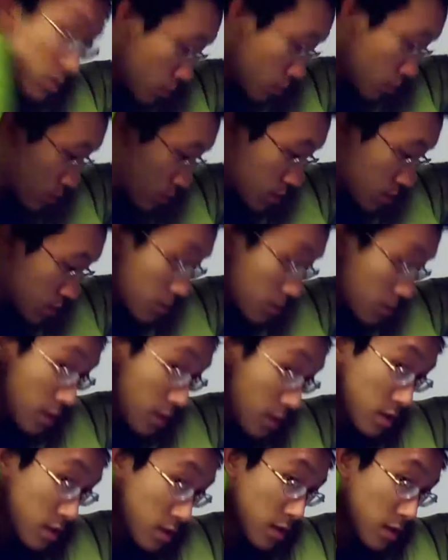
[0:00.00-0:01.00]
So it will
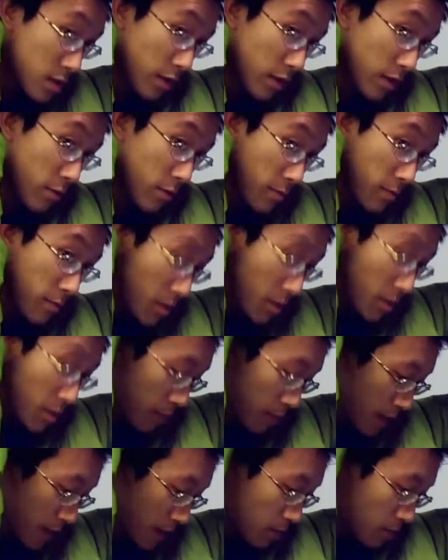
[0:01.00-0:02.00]
stimulate the entire
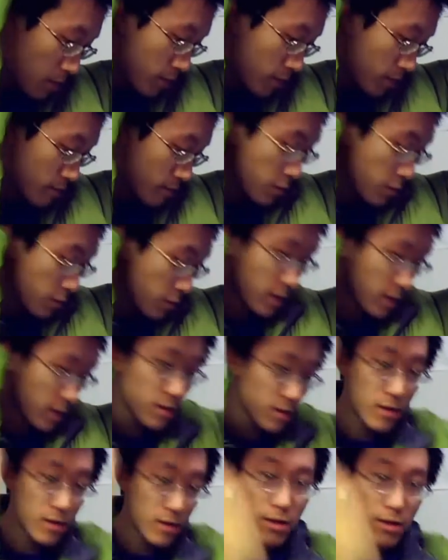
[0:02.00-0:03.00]
back part of the
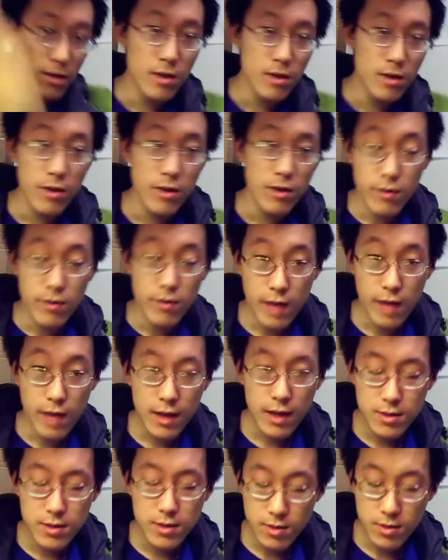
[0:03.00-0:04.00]
brain.
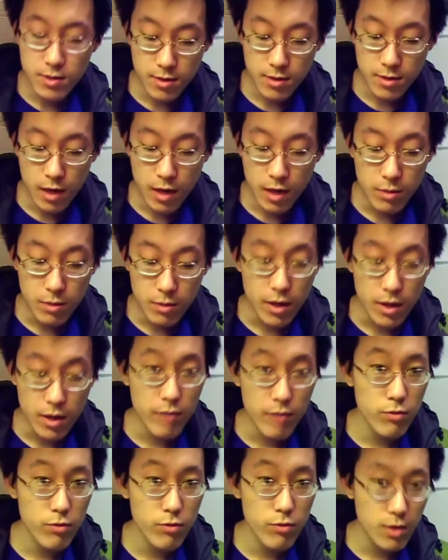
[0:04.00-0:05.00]
That got
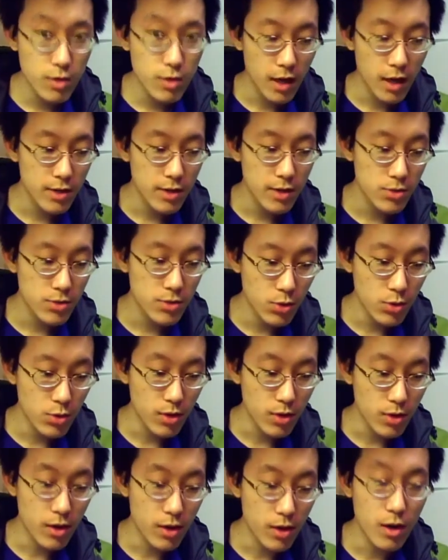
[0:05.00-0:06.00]
me a really high
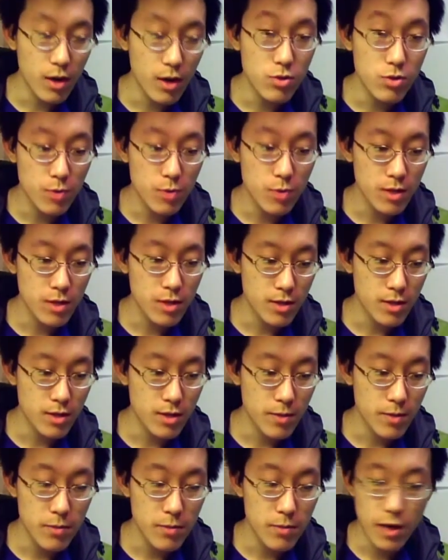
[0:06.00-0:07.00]
score on
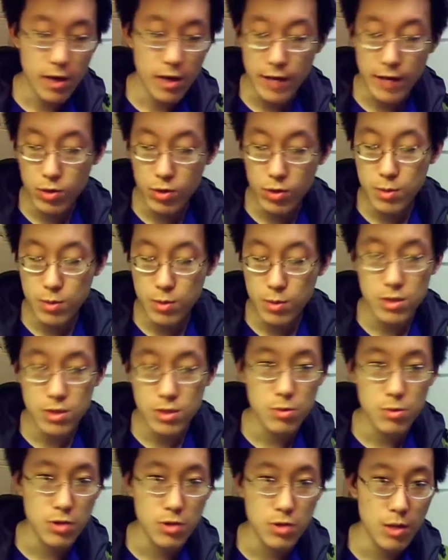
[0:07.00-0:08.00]
lumosity, and I've only been
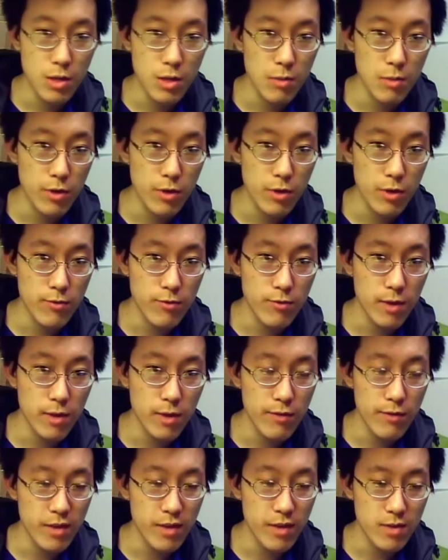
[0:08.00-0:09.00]
stimulating my brain for
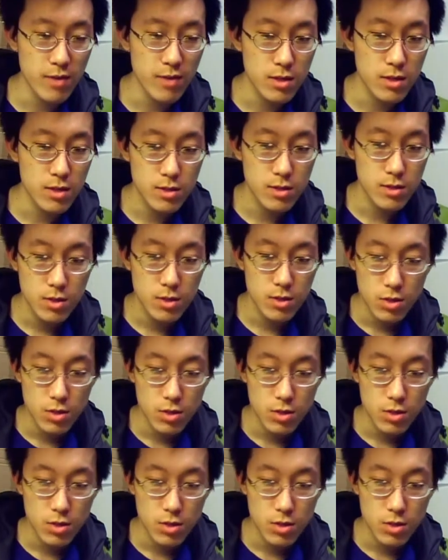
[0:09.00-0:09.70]
about 5 minutes.